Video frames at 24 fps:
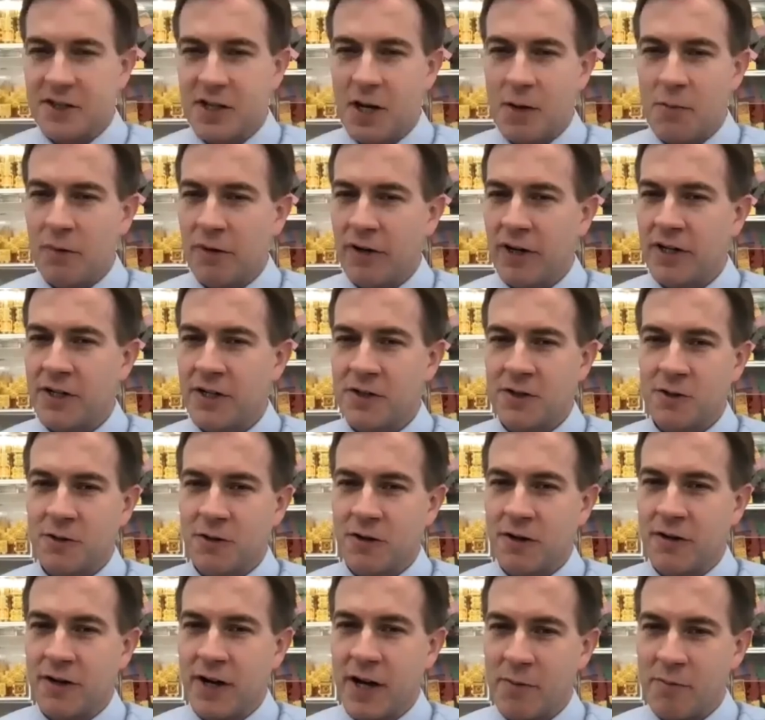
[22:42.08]
a double-edged
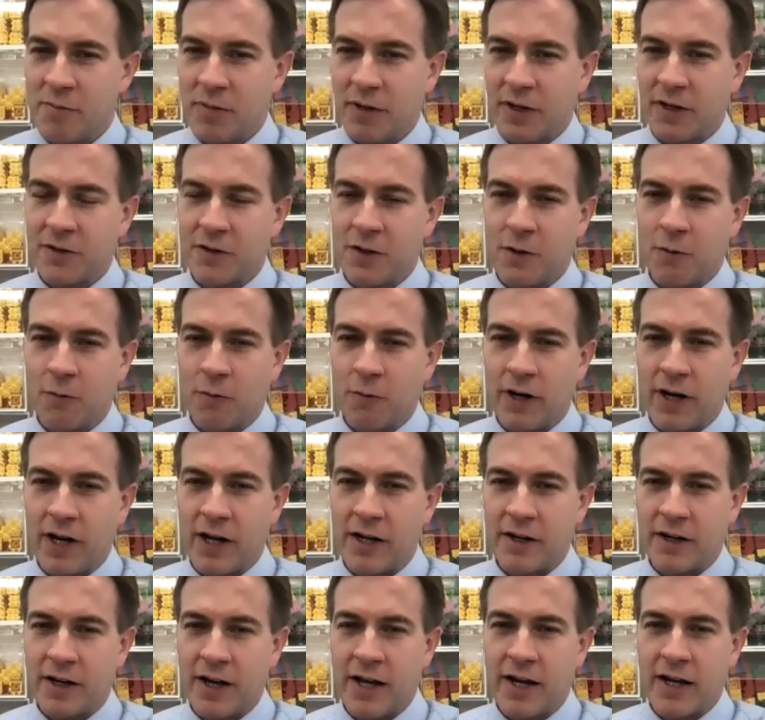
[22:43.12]
sword, right? Because on the one
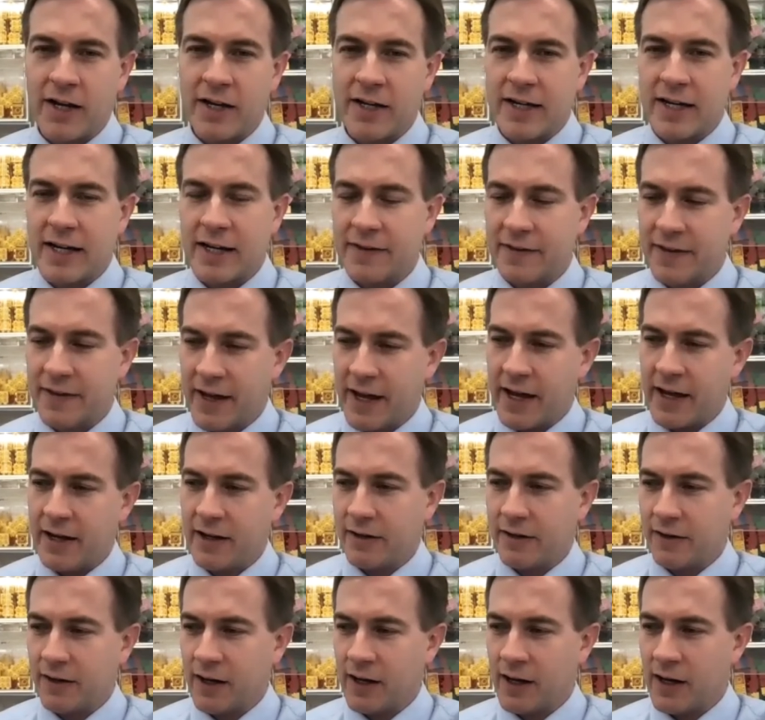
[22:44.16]
hand, you kind of need
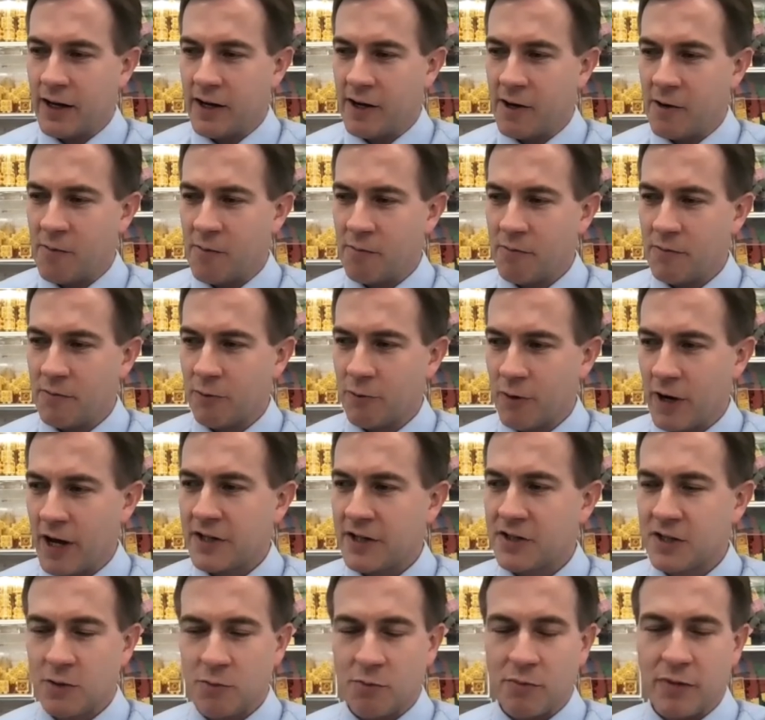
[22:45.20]
that
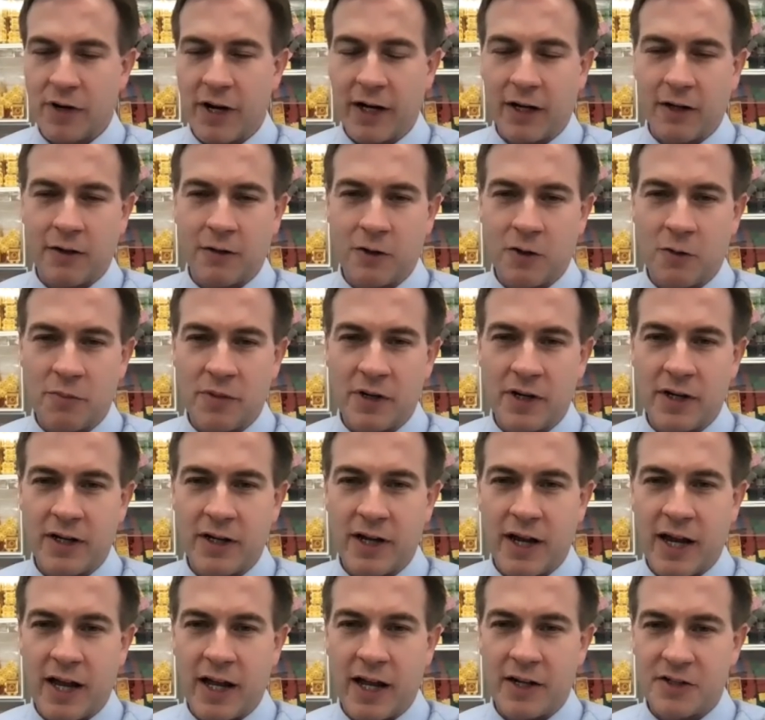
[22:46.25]
rest and break a little bit,
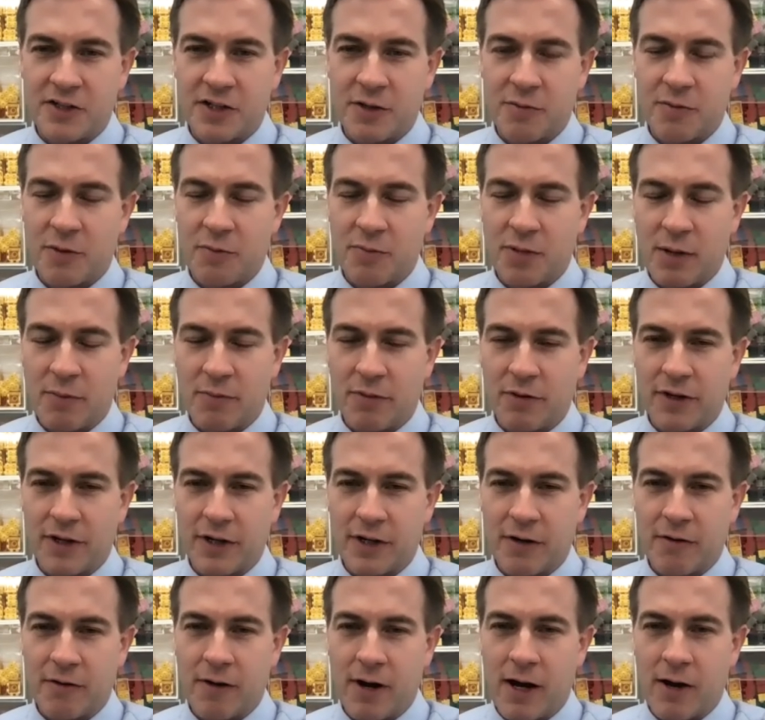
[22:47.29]
and the people that
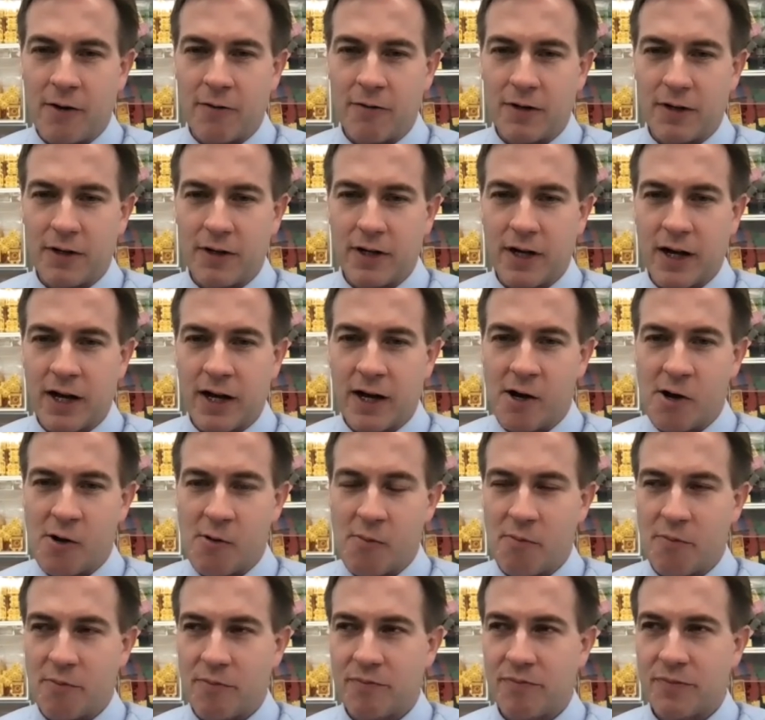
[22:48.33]
you're around,
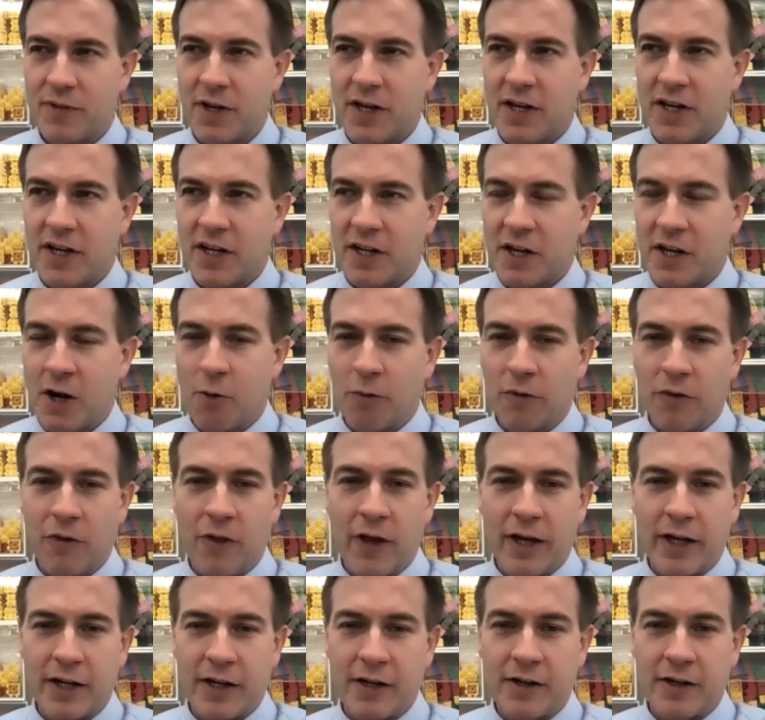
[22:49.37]
would
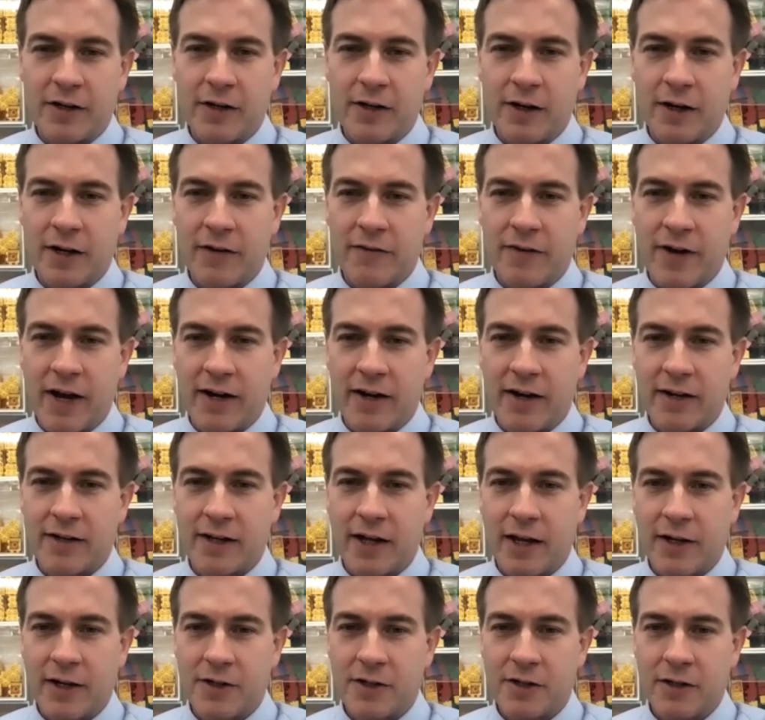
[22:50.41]
like your undivided
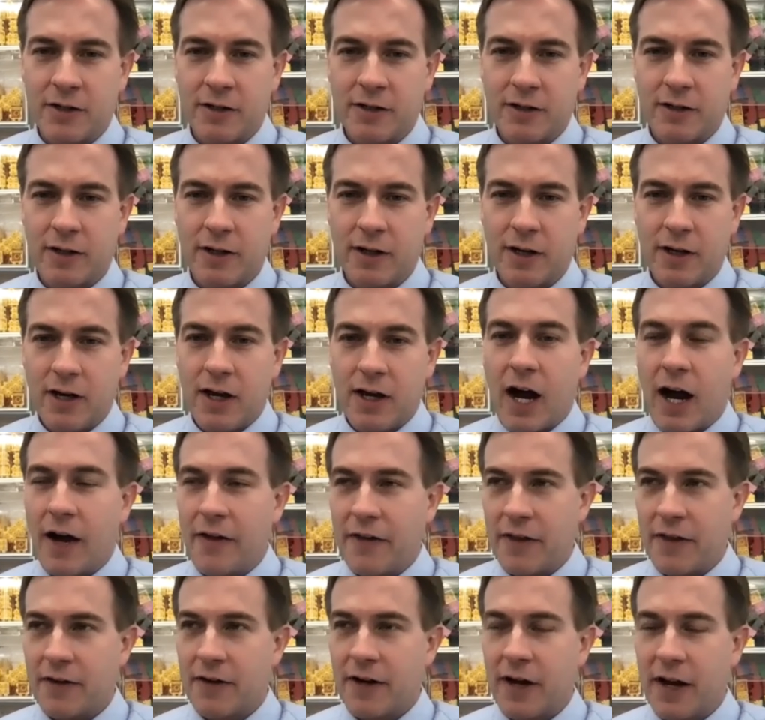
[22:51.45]
attention. On
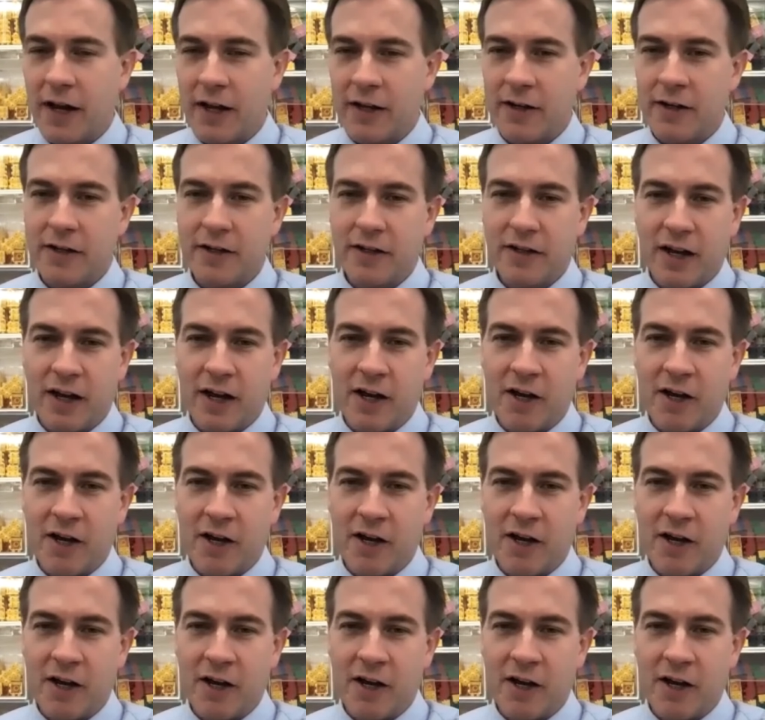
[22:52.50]
the other hand,